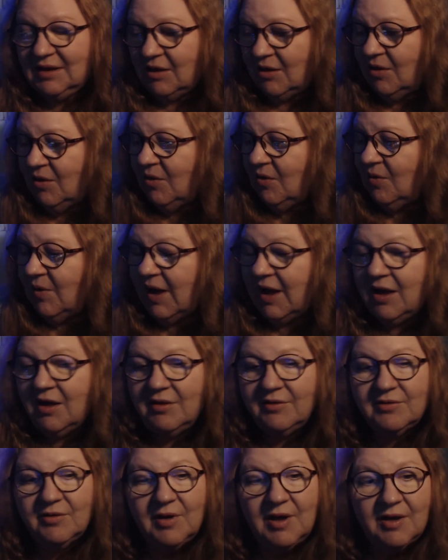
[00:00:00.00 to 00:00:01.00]
I
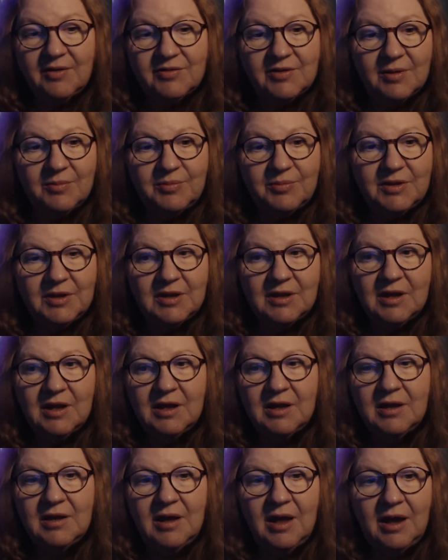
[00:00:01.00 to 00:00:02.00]
also have something.
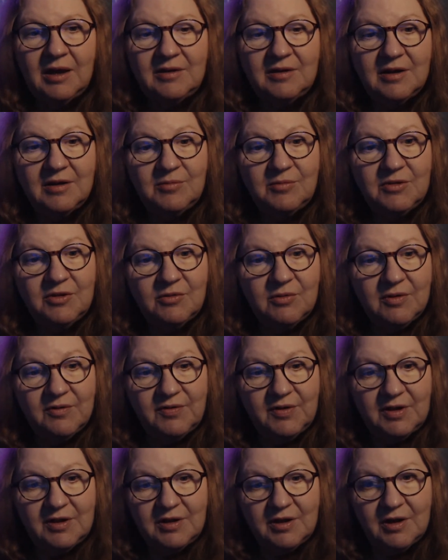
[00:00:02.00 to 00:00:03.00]
I did do a
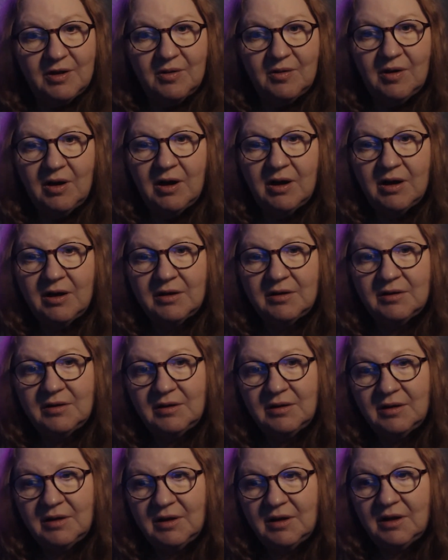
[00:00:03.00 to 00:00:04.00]
video
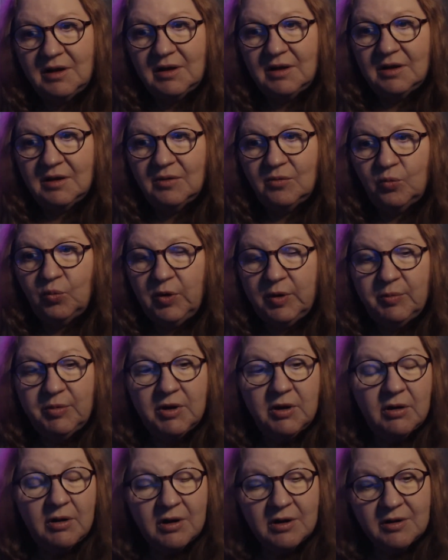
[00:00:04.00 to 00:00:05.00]
on women
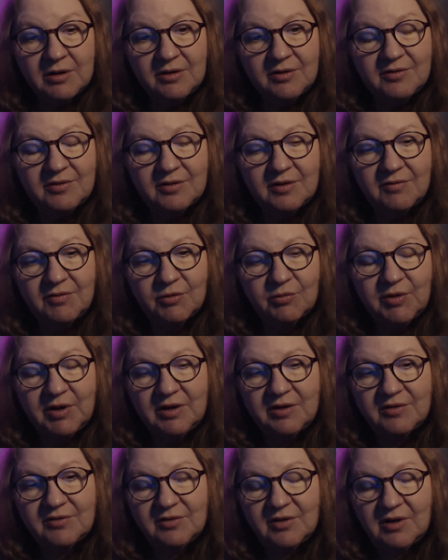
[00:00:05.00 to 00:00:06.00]
artists of the
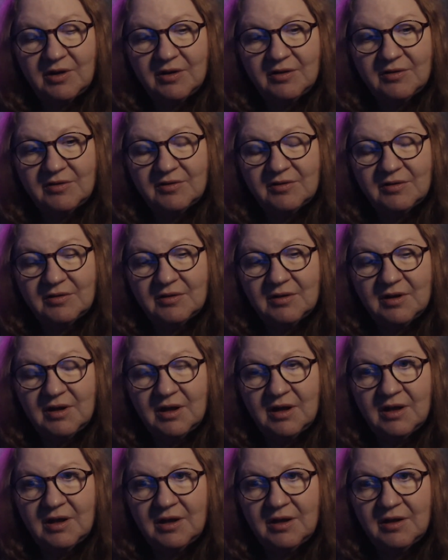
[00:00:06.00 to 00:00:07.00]
Renaissance
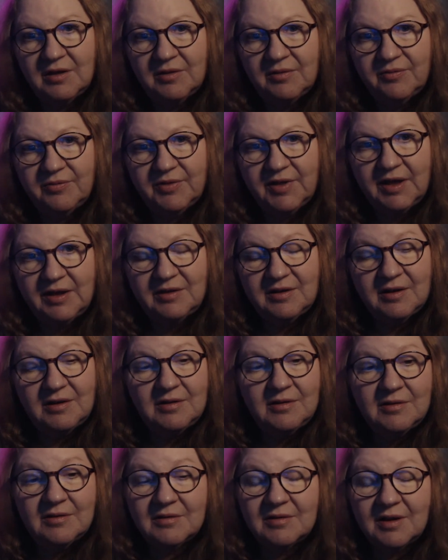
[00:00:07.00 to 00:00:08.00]
that
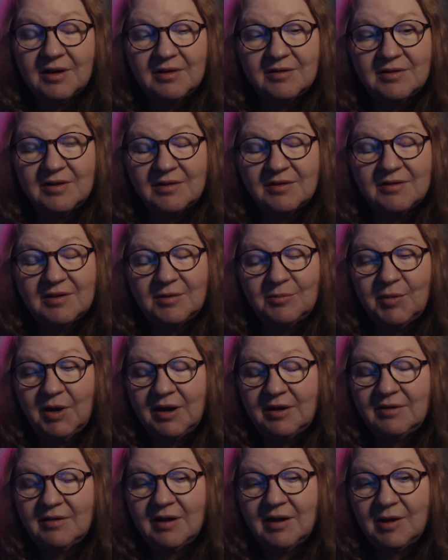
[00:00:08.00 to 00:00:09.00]
didn't exist in my
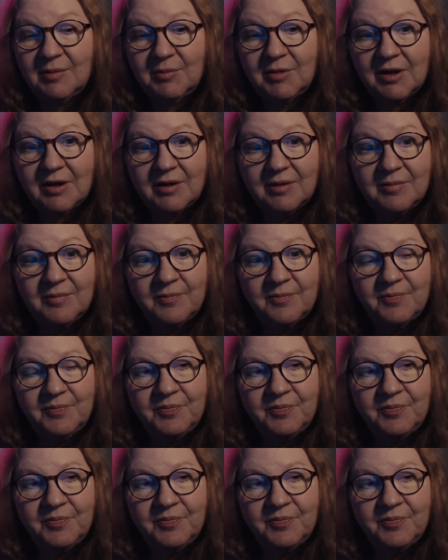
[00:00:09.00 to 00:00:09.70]
timeline.